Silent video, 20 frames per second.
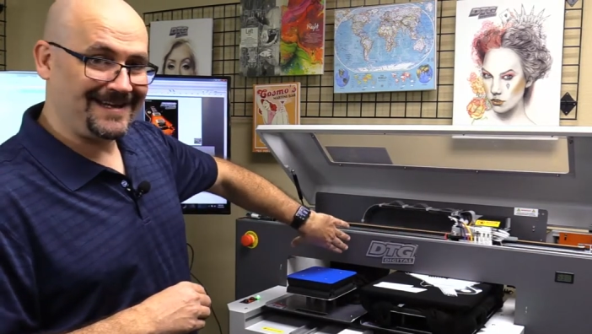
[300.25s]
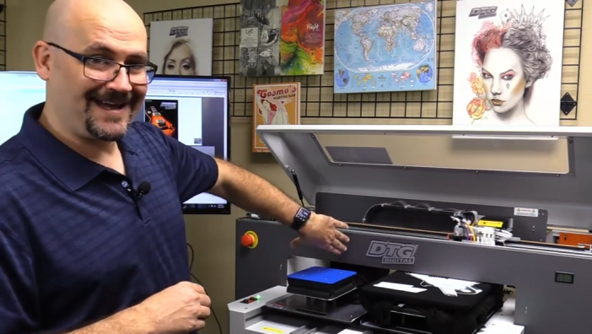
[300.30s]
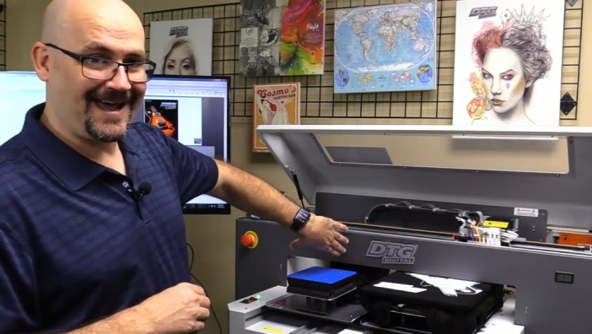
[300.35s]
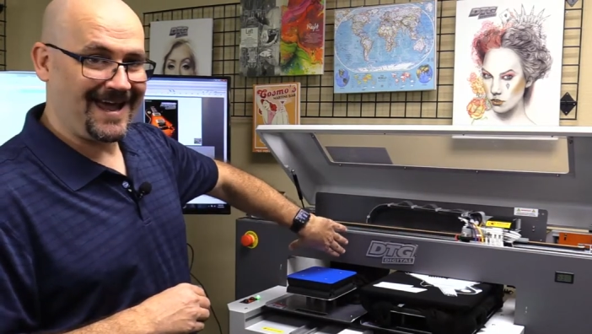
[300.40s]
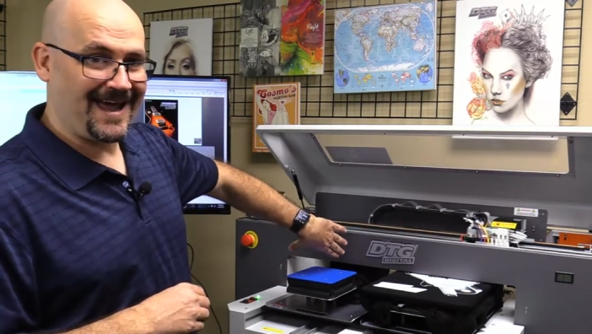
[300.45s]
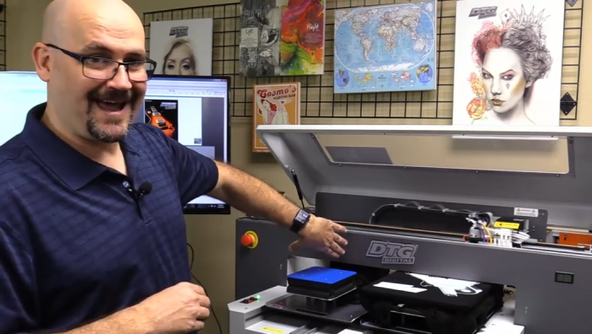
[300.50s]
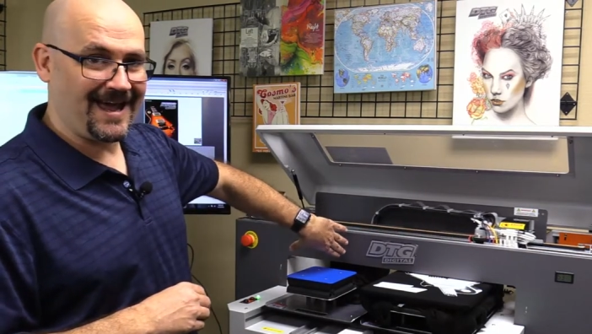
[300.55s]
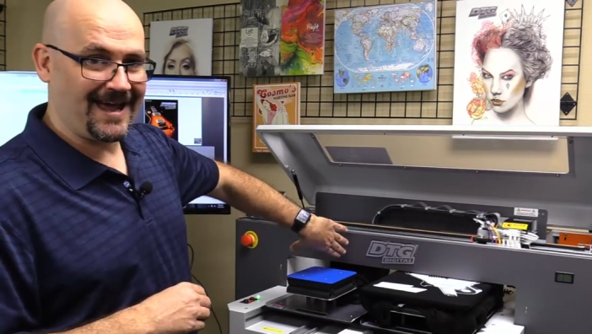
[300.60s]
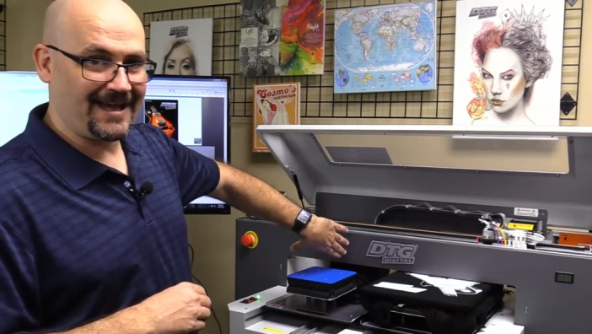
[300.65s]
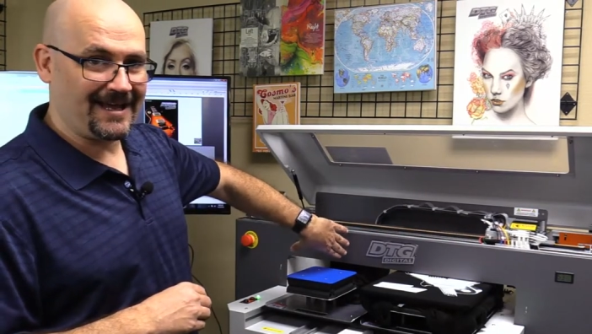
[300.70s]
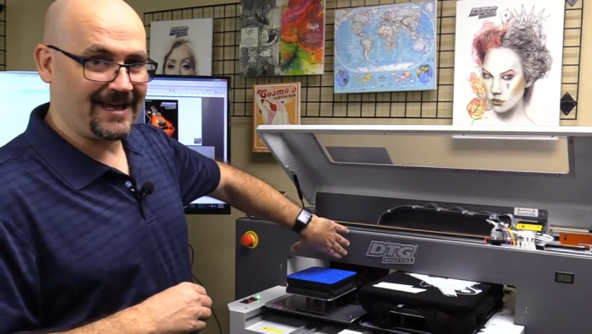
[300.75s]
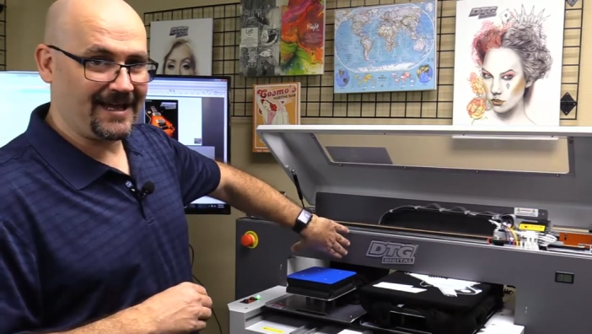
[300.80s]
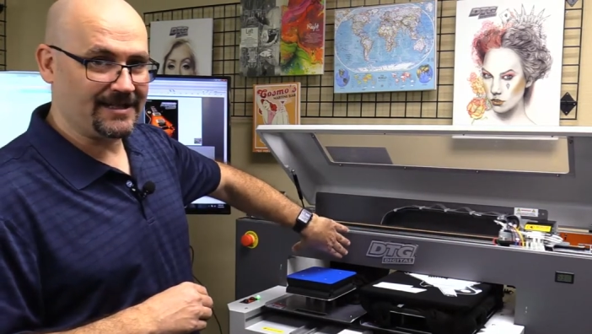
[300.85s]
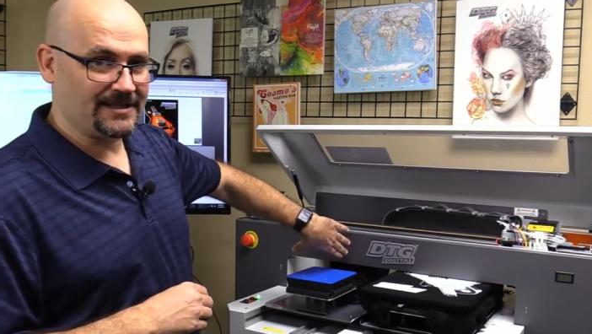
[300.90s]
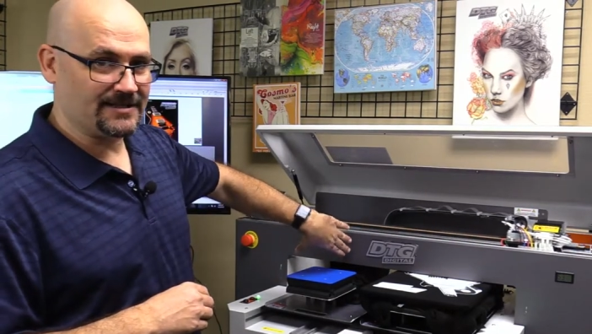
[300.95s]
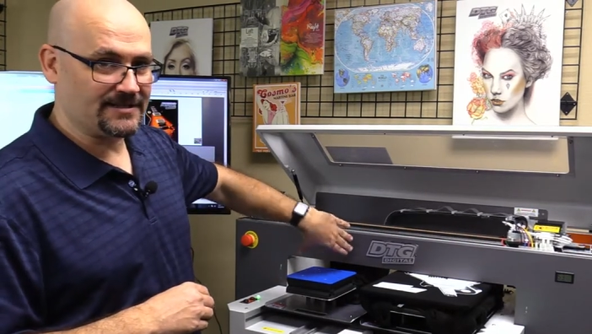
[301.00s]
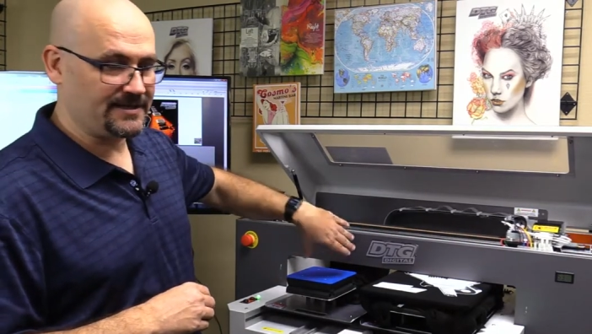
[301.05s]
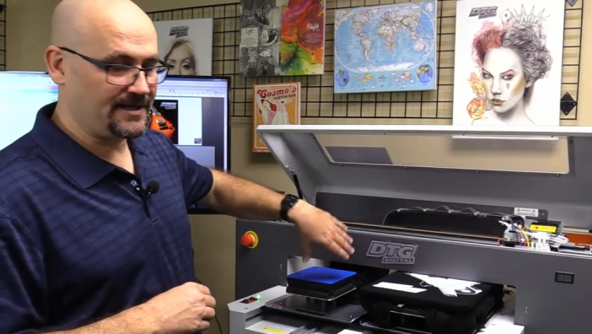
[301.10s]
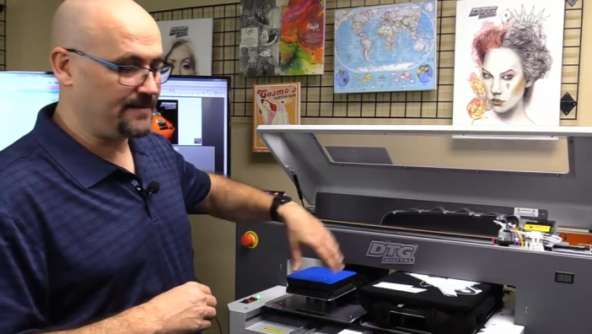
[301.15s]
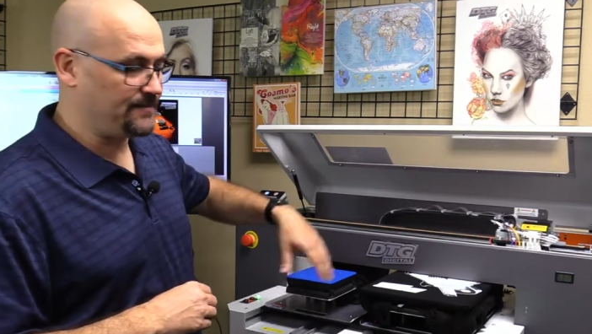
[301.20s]
tag at
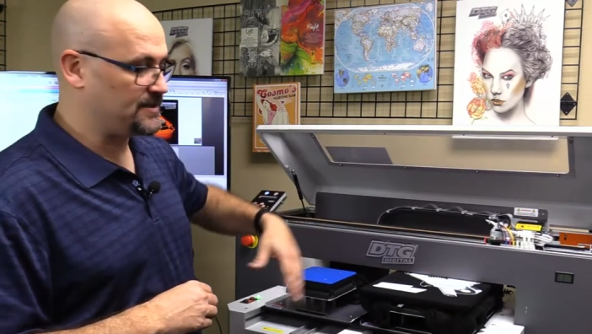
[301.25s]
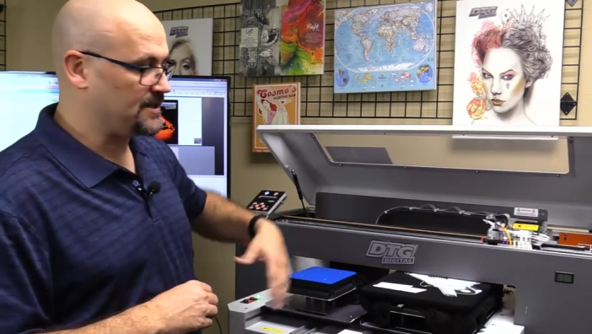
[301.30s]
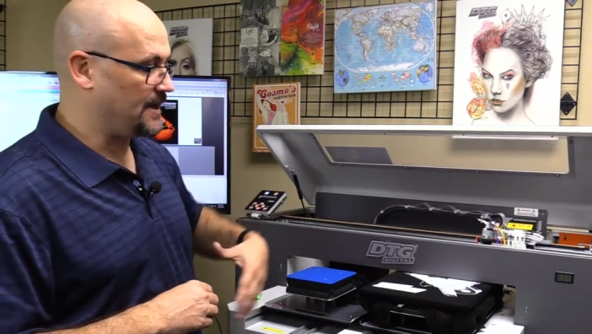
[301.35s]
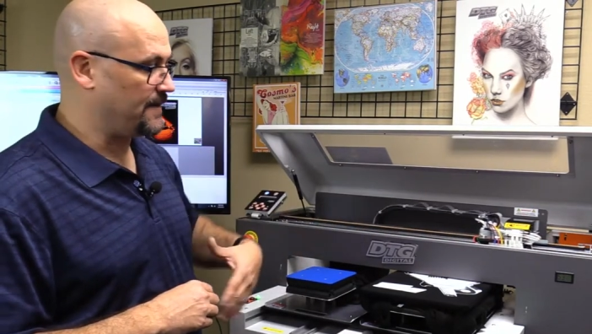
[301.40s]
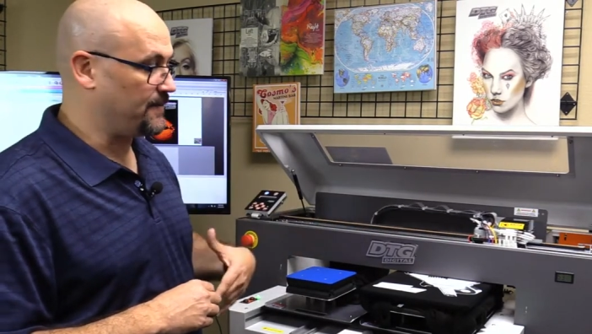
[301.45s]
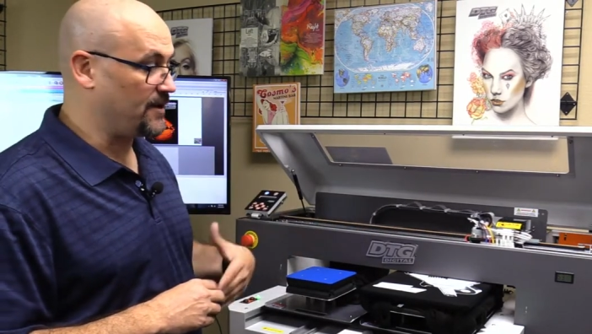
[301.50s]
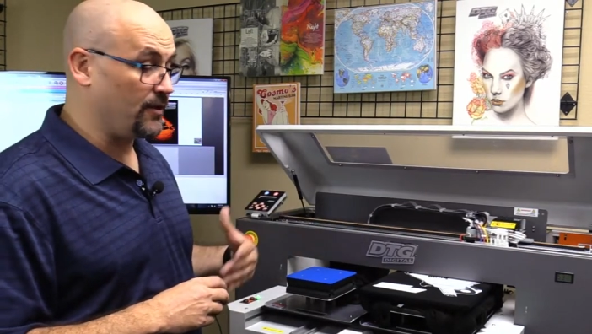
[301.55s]
the same time.